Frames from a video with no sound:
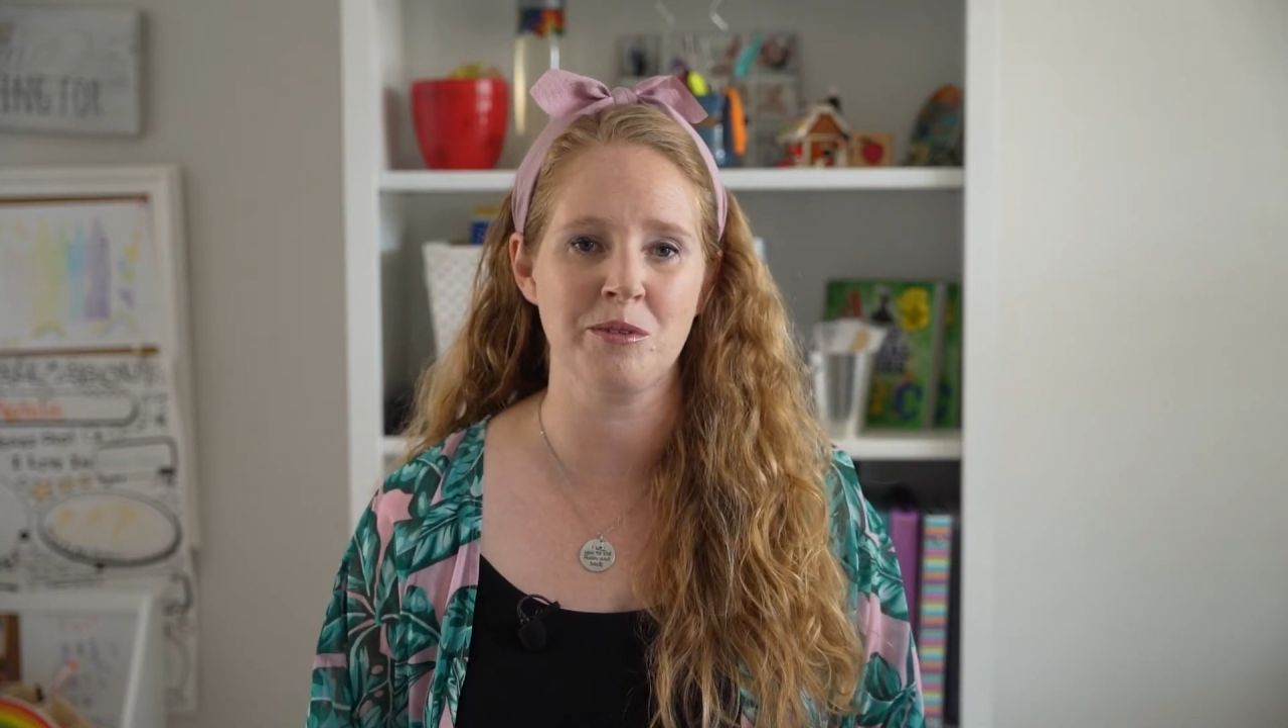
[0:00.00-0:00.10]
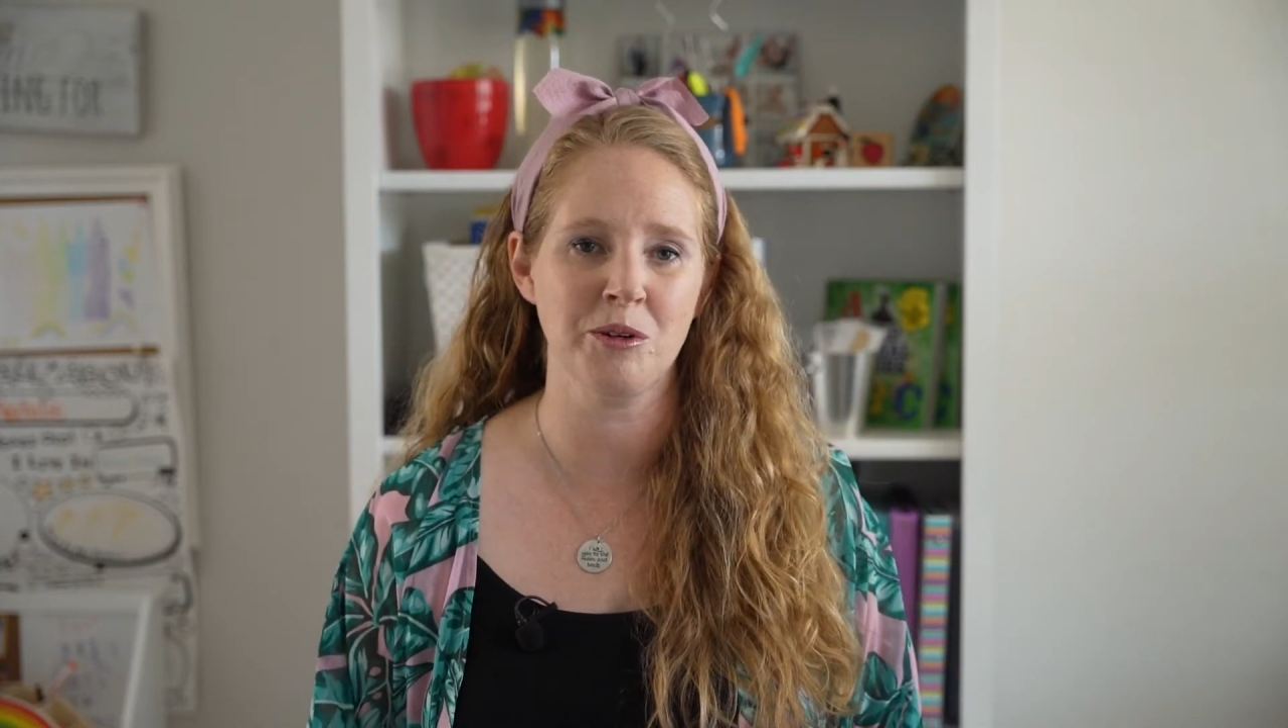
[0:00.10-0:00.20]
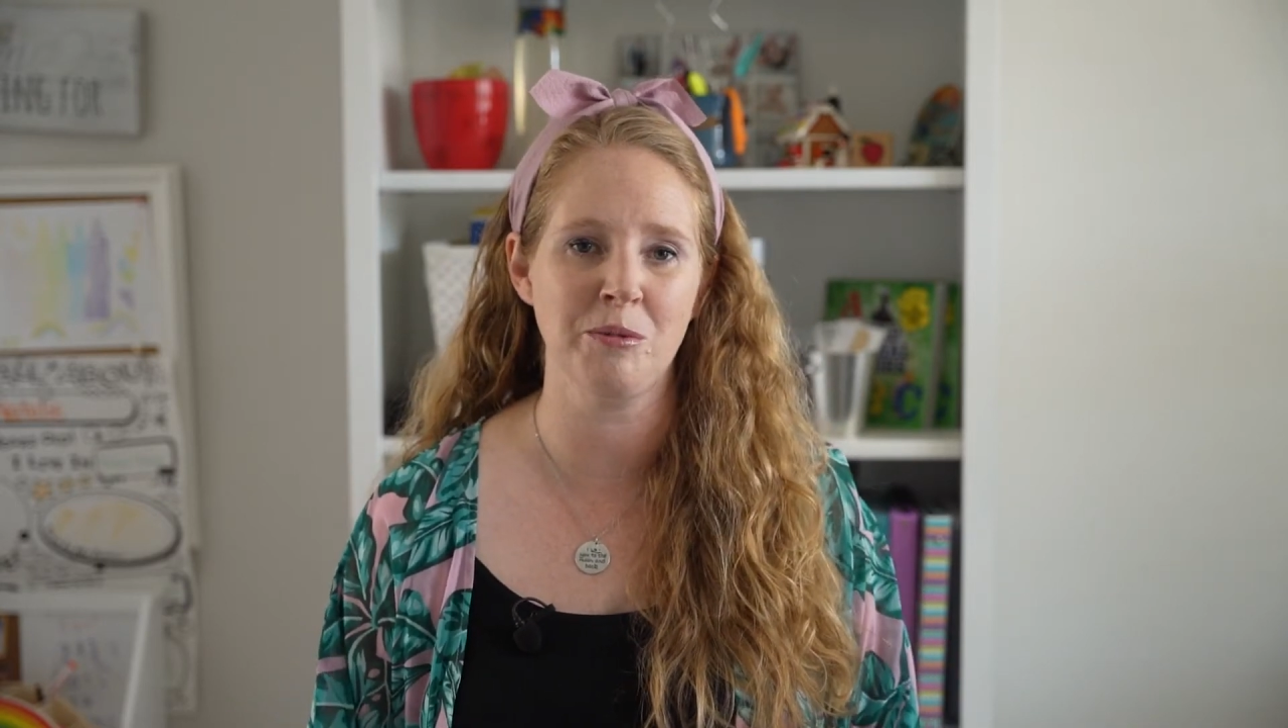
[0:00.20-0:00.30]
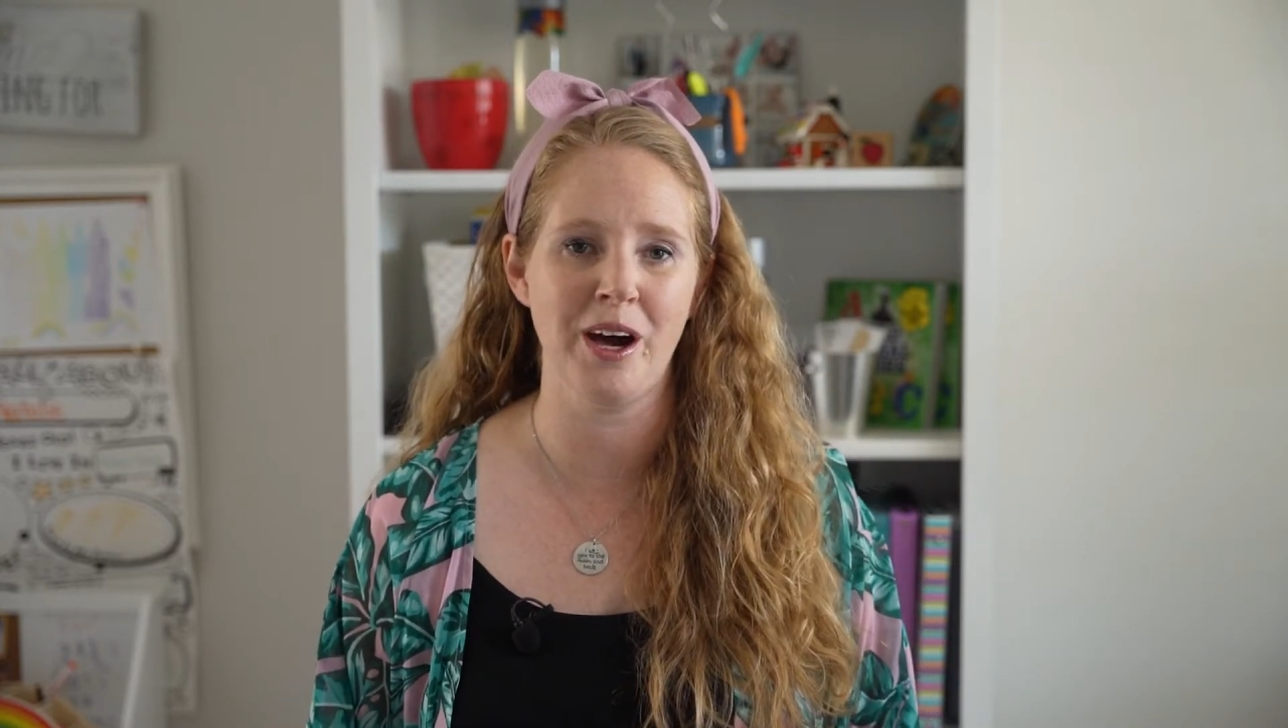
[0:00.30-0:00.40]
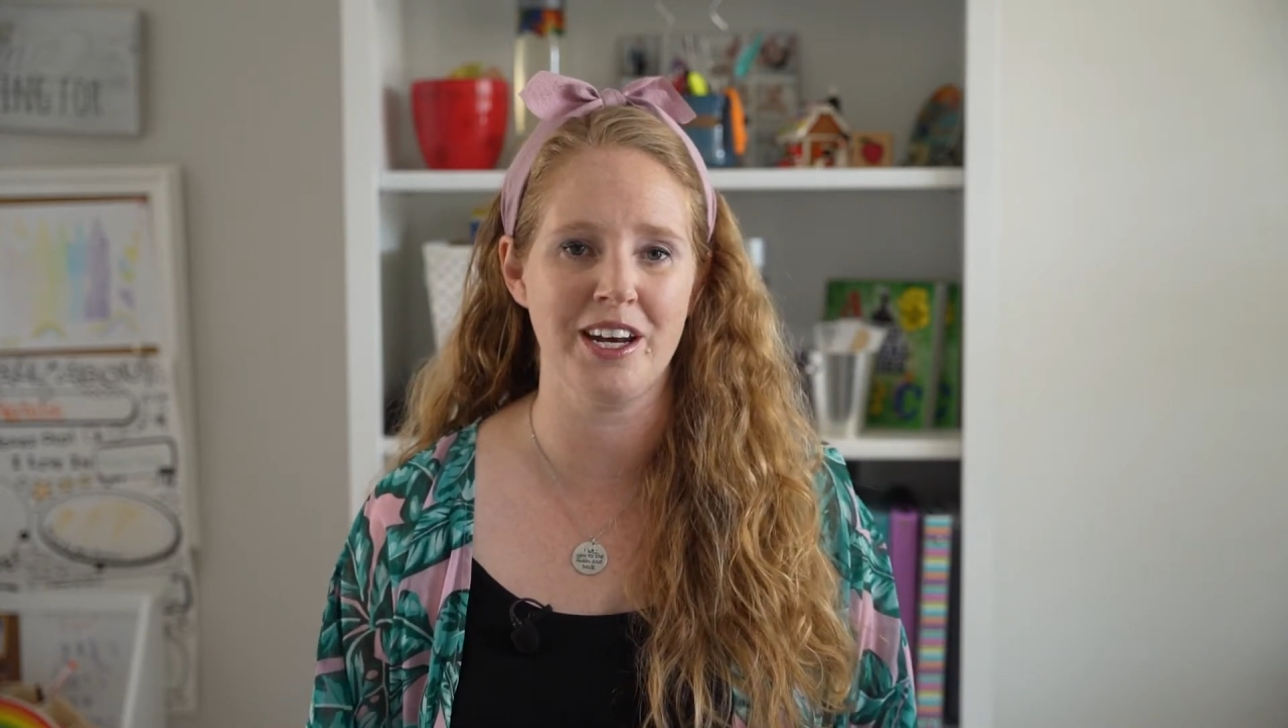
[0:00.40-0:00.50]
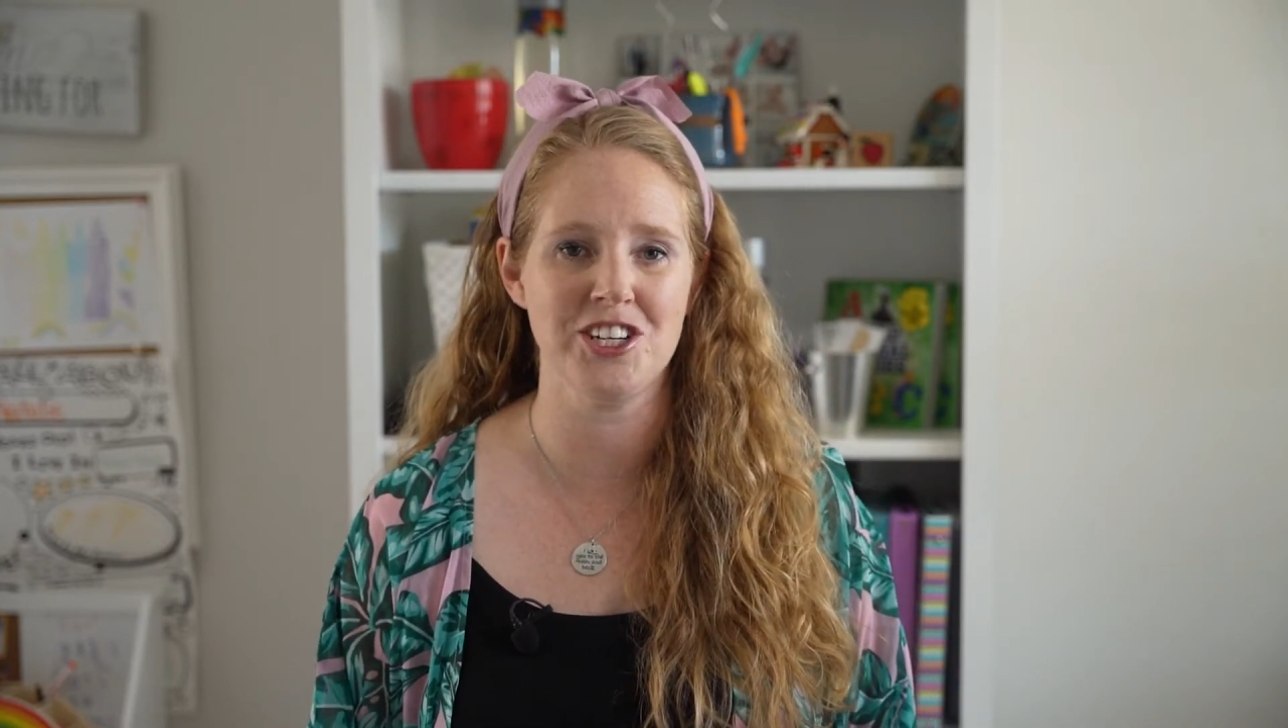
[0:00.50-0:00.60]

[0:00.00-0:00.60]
through potty